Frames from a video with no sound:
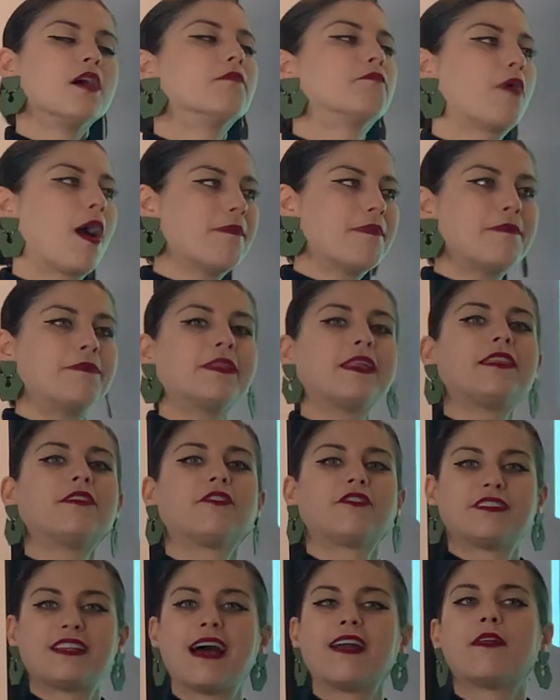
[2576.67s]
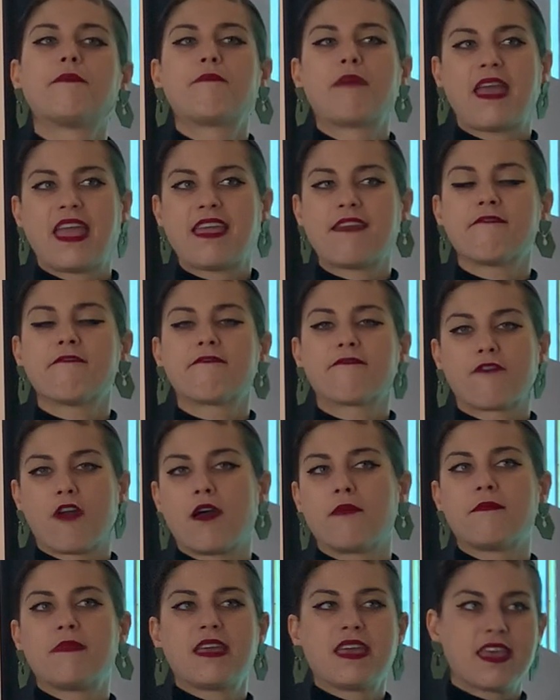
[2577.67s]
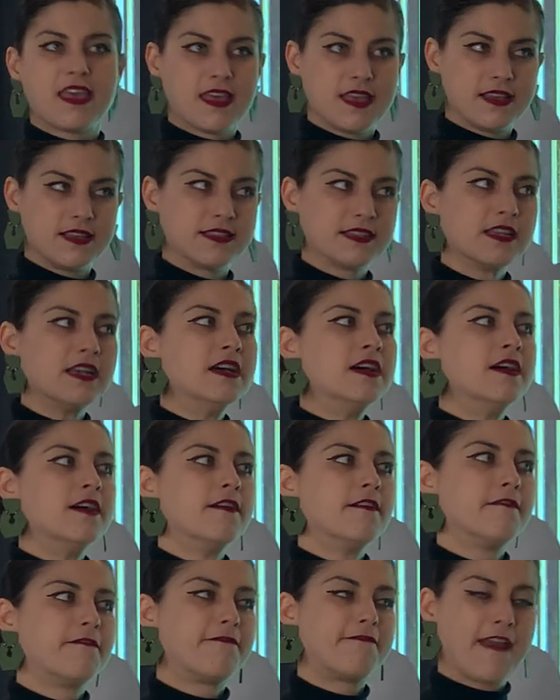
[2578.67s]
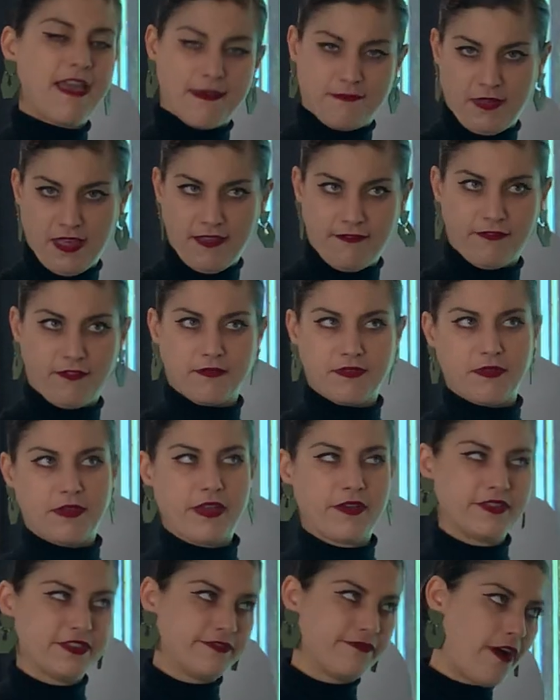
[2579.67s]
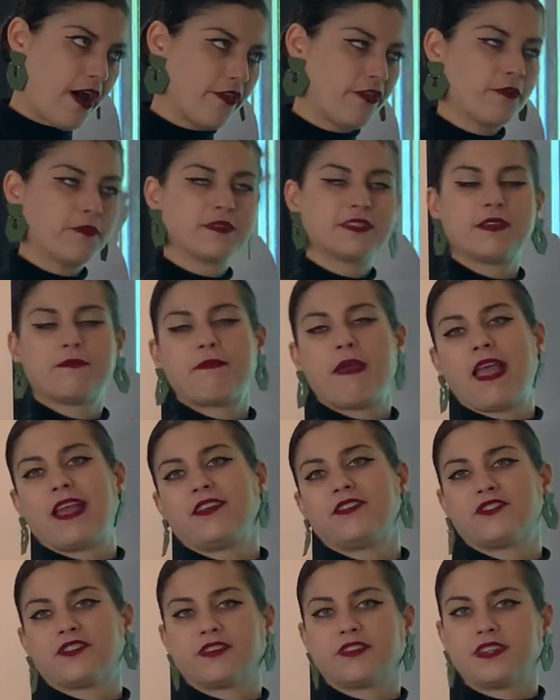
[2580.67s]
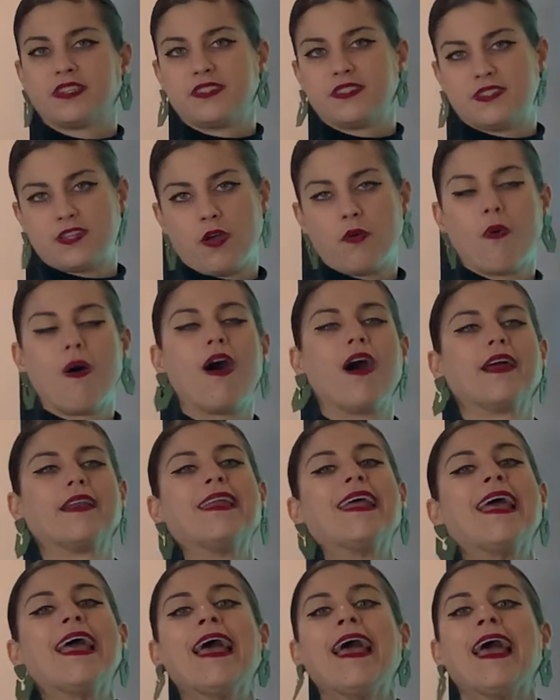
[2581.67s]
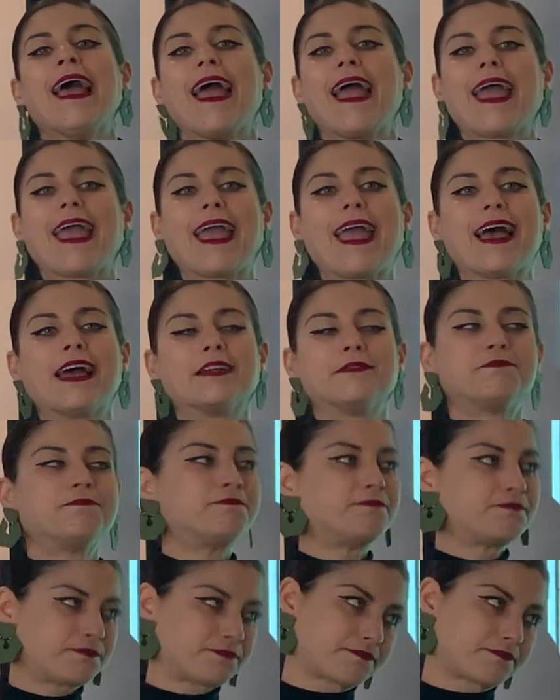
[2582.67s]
probably learned how to paint from his family. his father was a painter and so on. And